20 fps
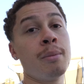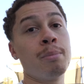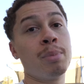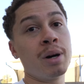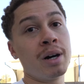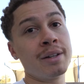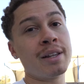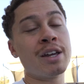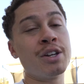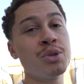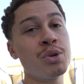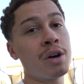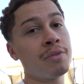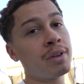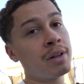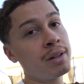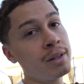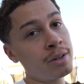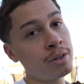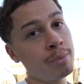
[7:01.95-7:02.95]
but they do have a
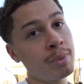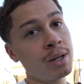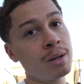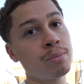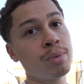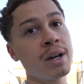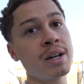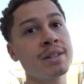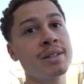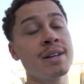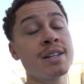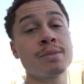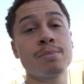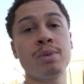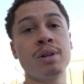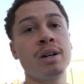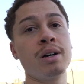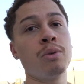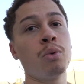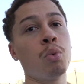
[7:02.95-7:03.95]
little bit of brake dust,
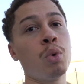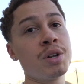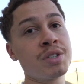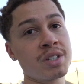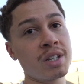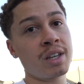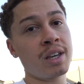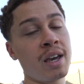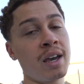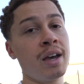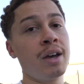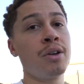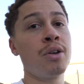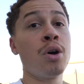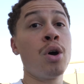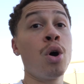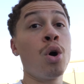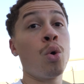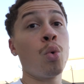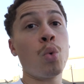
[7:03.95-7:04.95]
but once again,
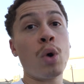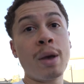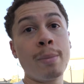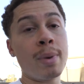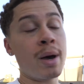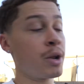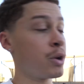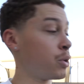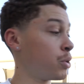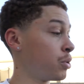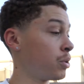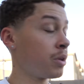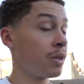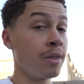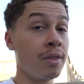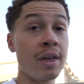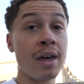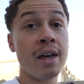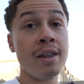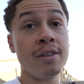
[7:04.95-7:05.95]
way better
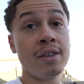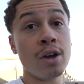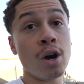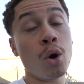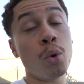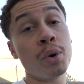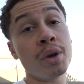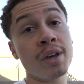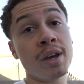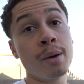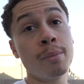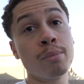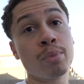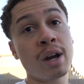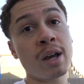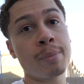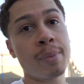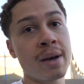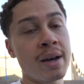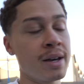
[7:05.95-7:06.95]
than the OEM
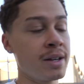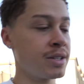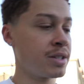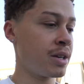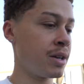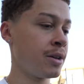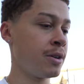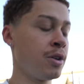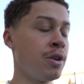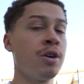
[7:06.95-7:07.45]
brake pads.